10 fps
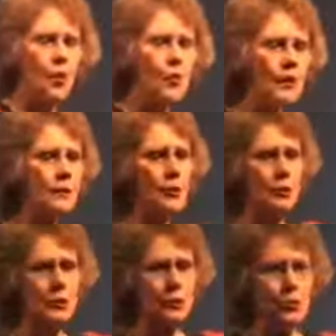One of the
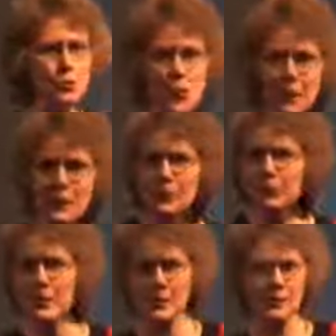most incredible
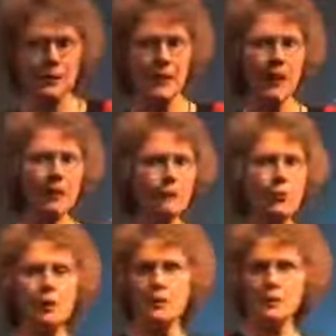things that I have
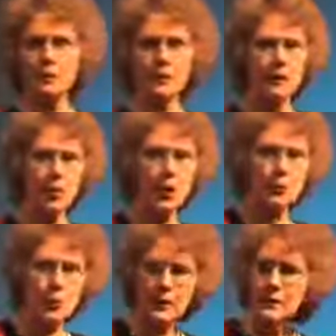witnessed in our
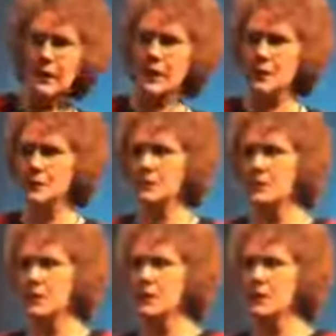brain camps